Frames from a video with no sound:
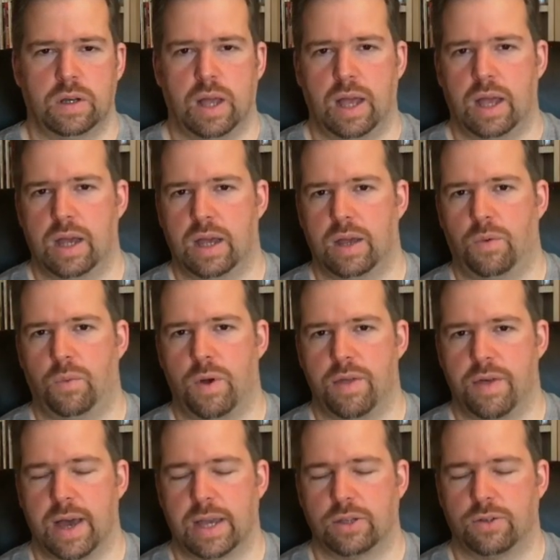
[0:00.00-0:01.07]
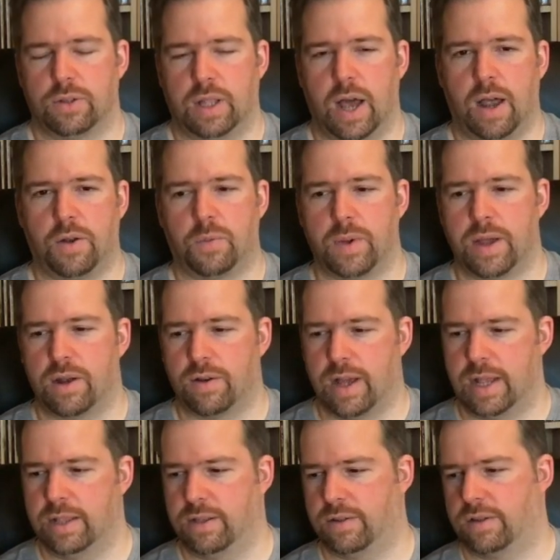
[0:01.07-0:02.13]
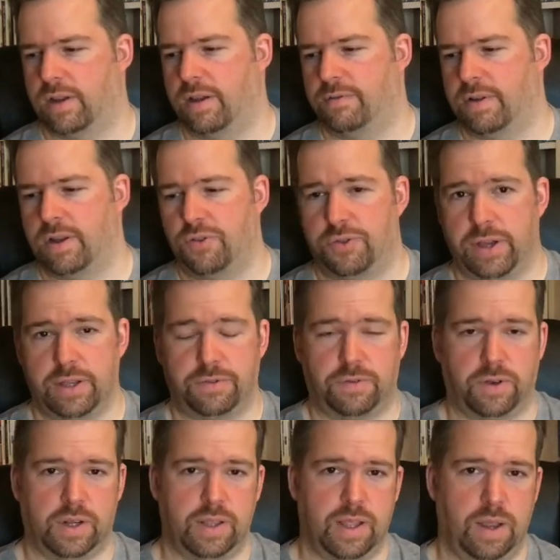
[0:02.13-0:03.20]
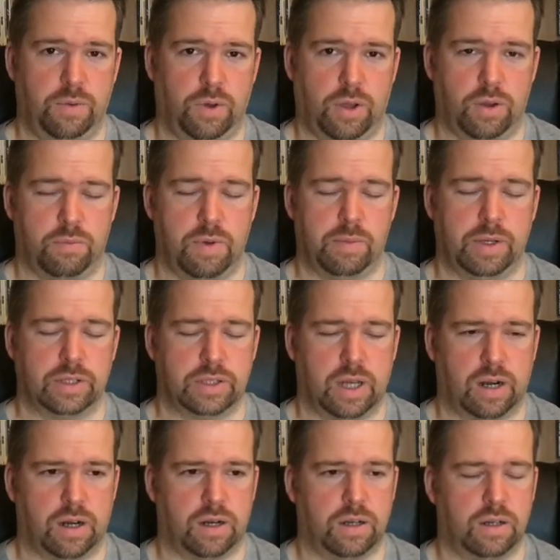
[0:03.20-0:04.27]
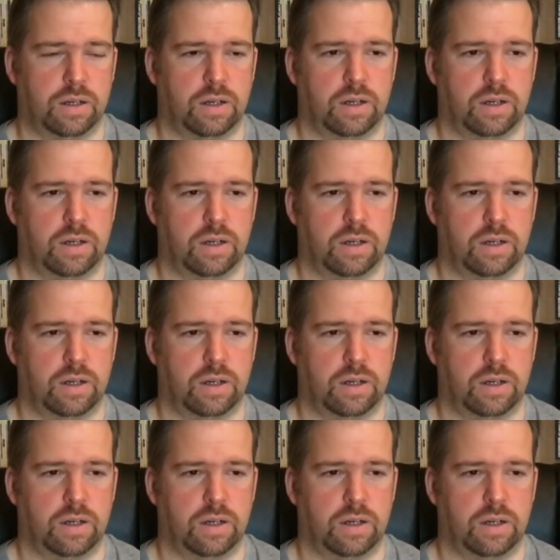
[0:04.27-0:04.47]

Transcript: with actual hardware and there's enough interest for it, then we could maybe start